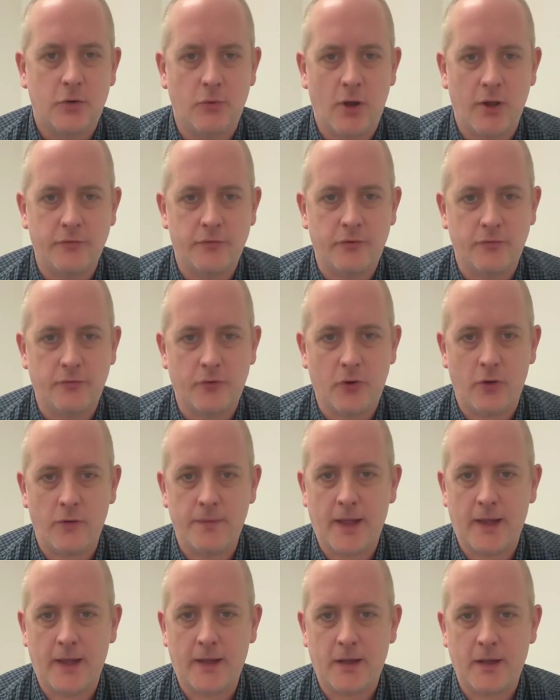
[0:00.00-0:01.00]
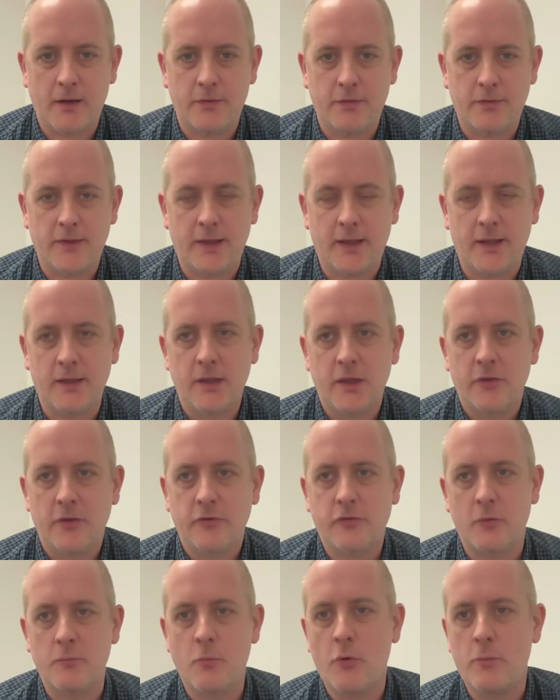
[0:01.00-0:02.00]
grants have gone, that kind of thing.
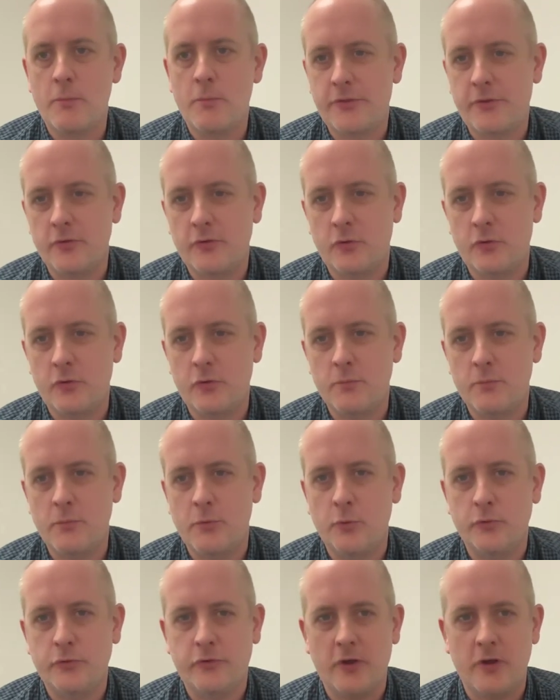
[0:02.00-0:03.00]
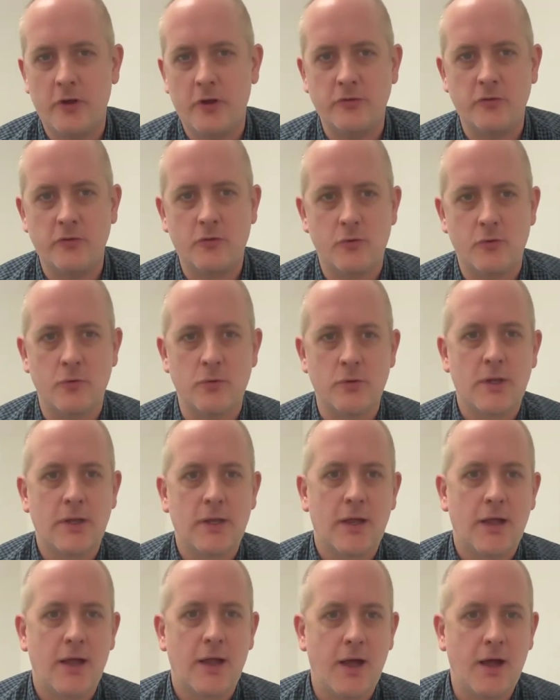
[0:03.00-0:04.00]
So more methodical, more surgical.
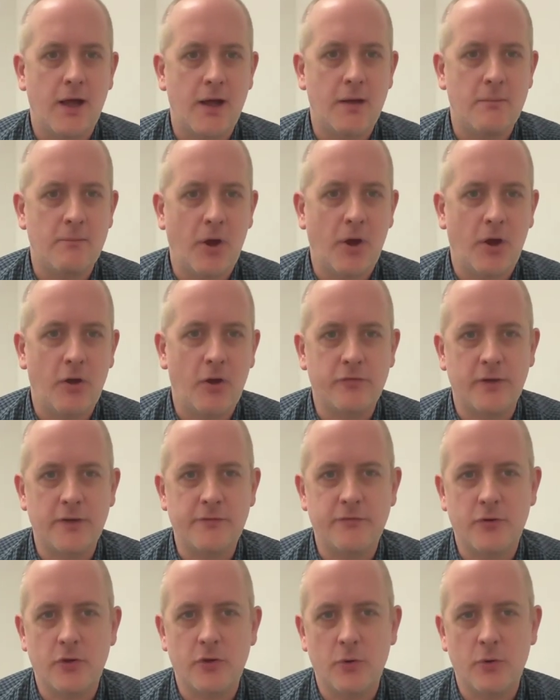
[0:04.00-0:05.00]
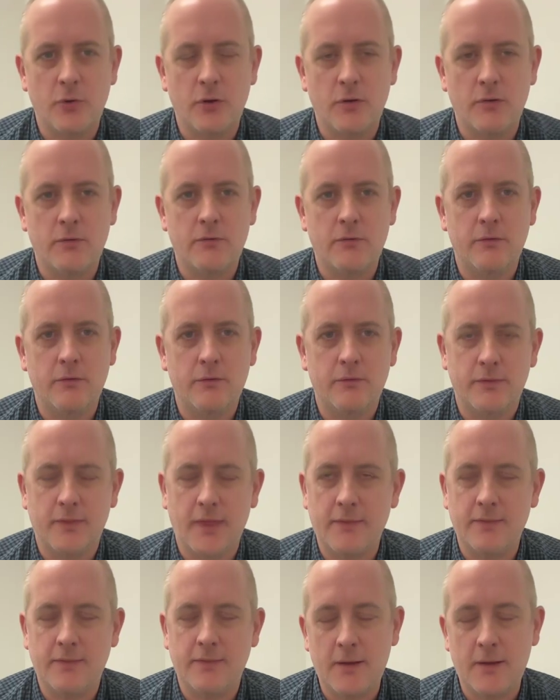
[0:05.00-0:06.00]
Hopefully fewer.
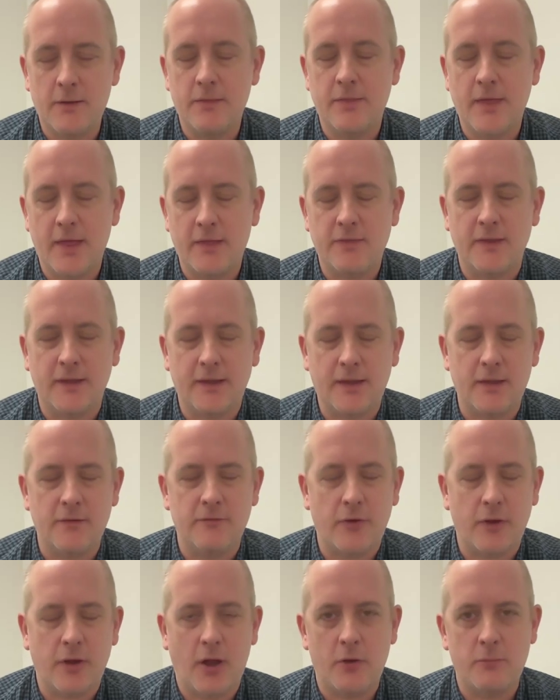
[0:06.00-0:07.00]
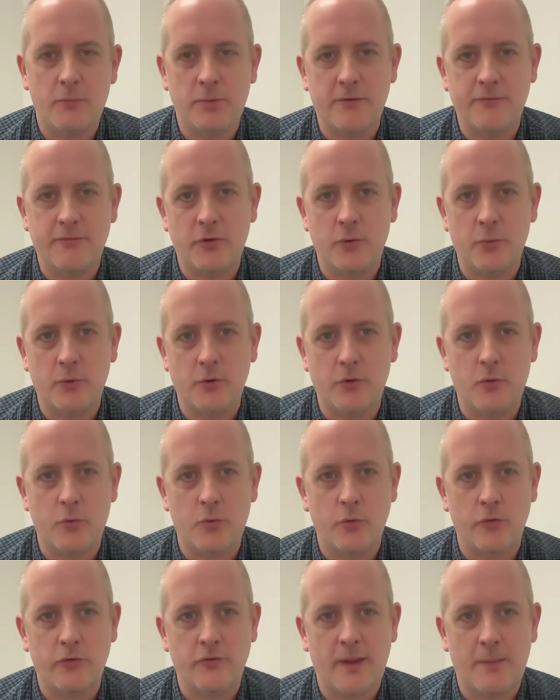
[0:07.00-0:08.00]
They're thinking hopefully fewer
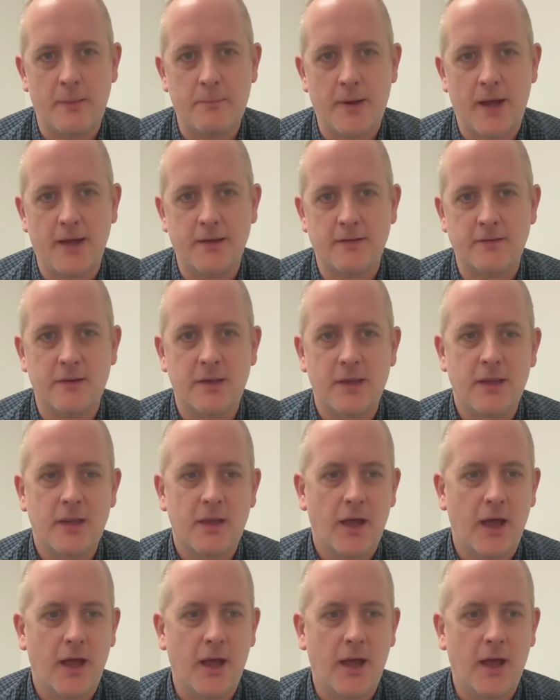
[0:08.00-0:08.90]
court setbacks.